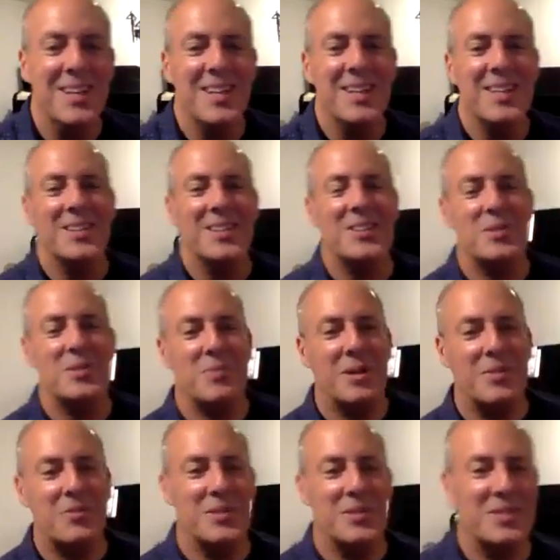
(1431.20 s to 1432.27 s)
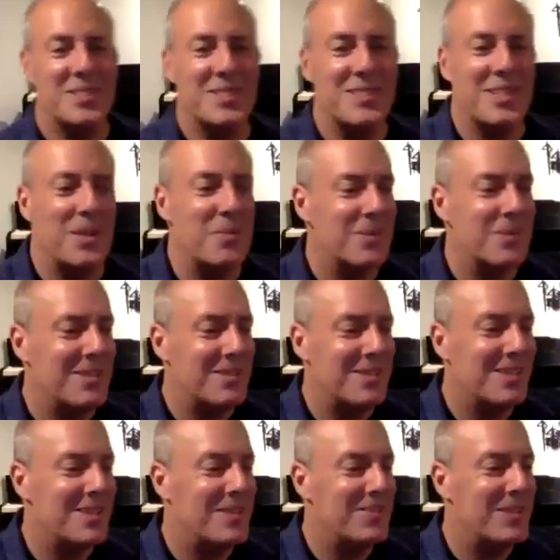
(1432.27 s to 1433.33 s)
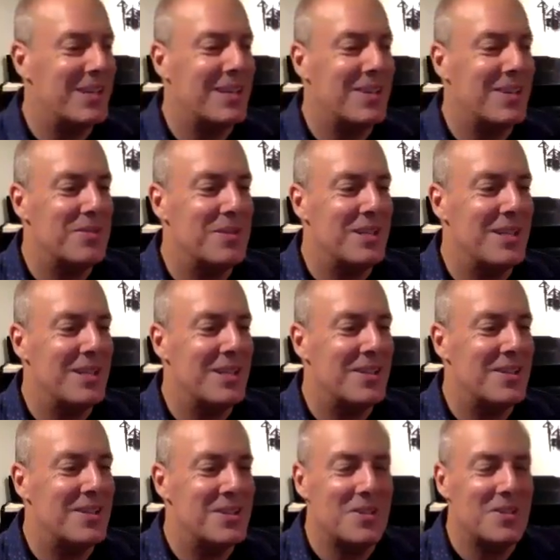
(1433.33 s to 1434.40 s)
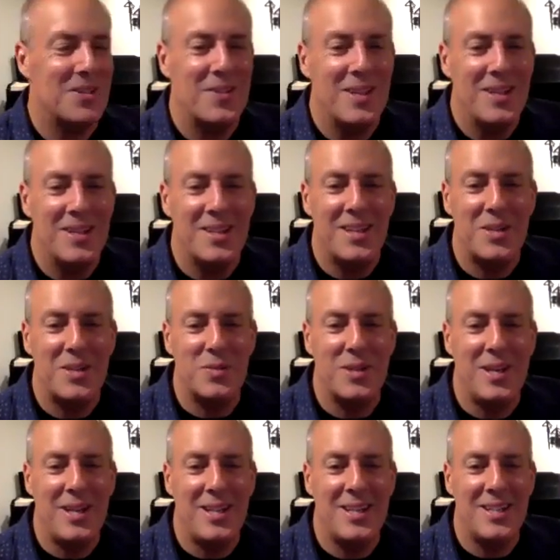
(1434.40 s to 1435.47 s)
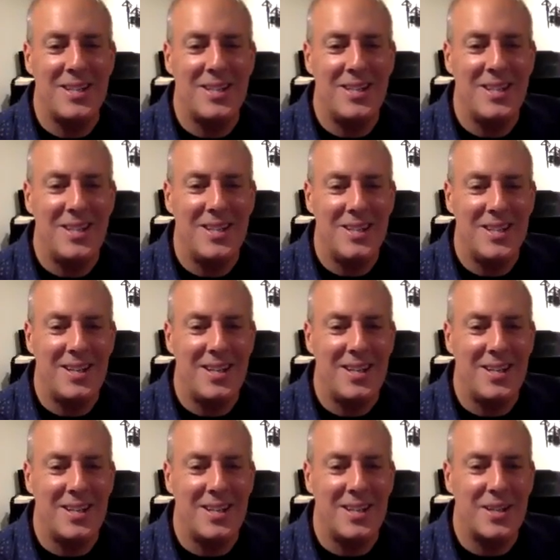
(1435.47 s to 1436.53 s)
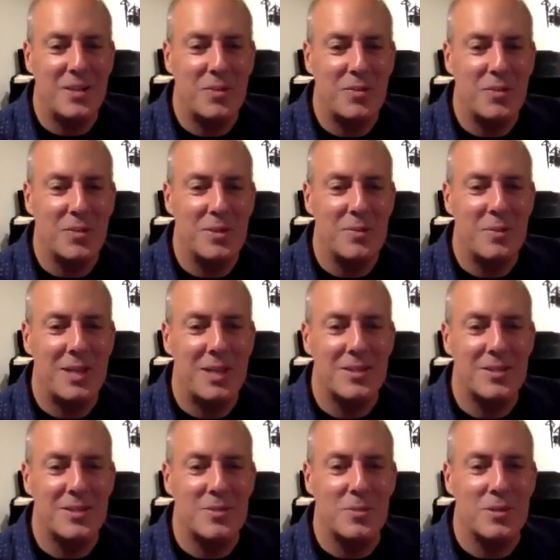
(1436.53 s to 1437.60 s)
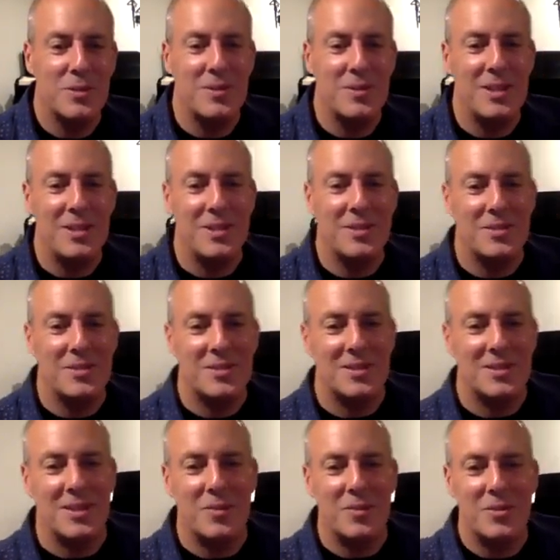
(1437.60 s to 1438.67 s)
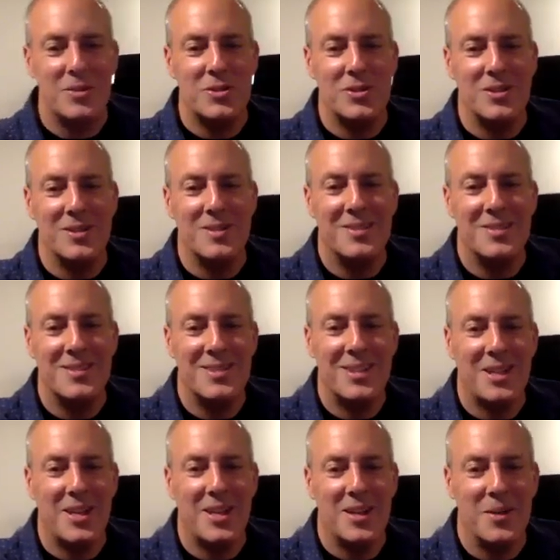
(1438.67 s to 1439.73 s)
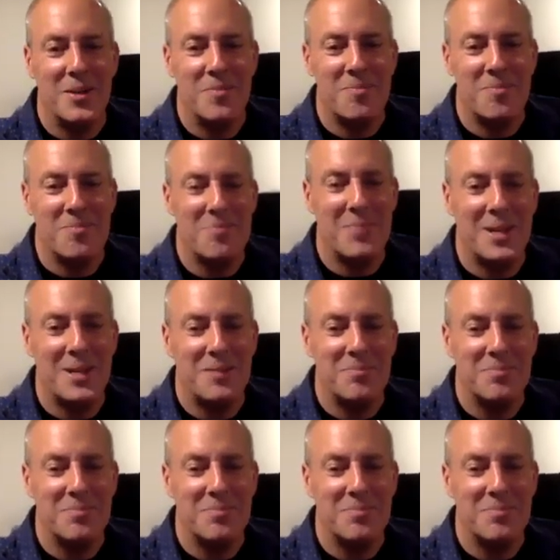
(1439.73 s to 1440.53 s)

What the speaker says: This is my first attempt at making a video. So thanks for hanging in there, and I look forward to making some more videos in the future. Take care. Bye.